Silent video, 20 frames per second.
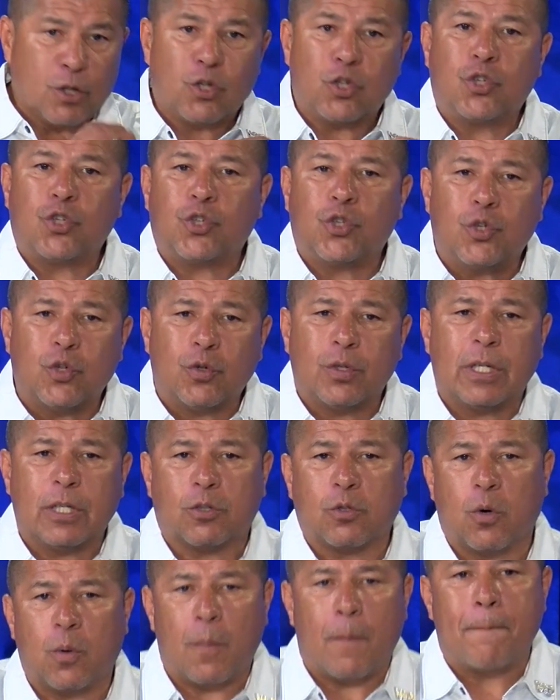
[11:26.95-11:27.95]
You
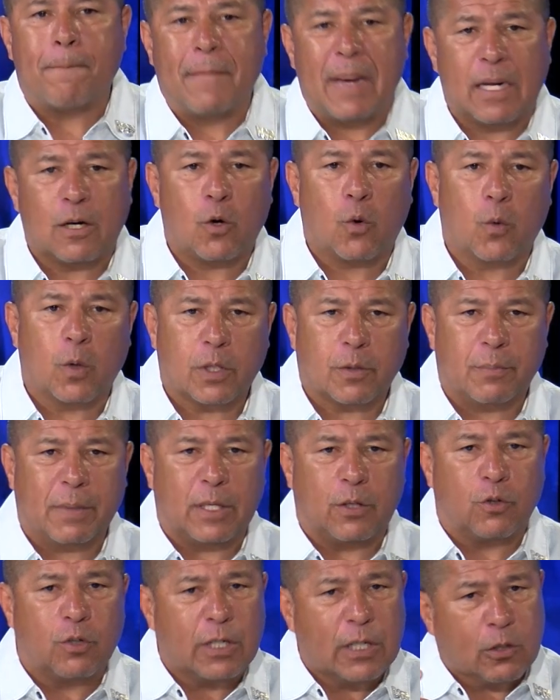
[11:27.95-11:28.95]
need to meno with
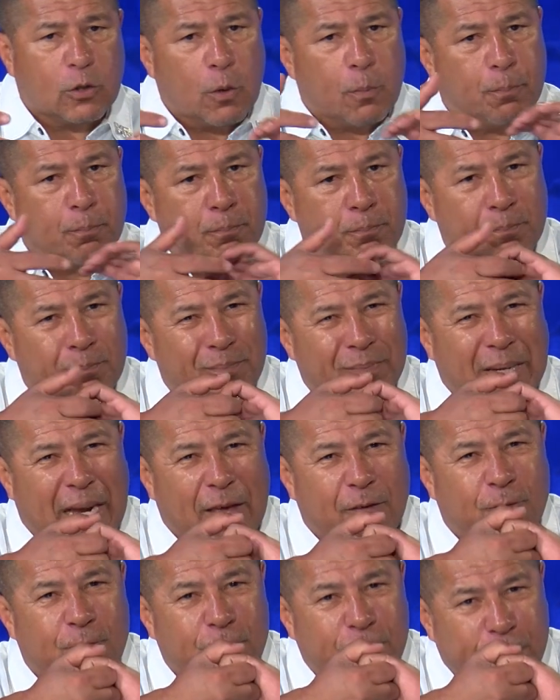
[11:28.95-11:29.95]
me. You need to
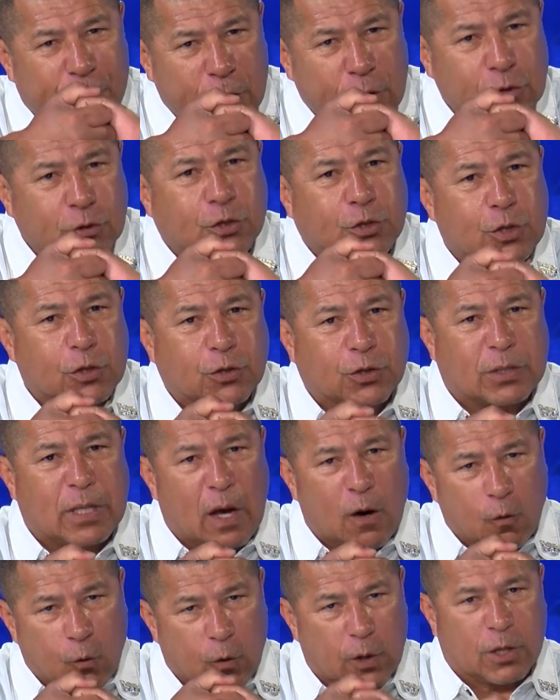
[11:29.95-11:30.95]
like fuse
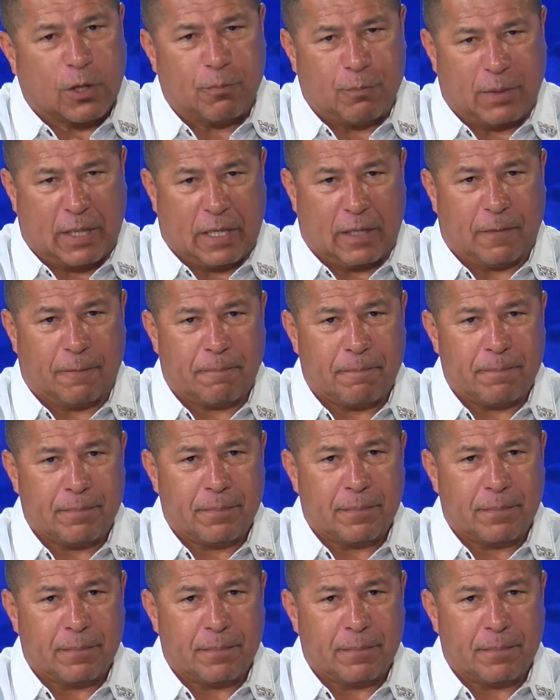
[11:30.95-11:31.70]
yourself with me.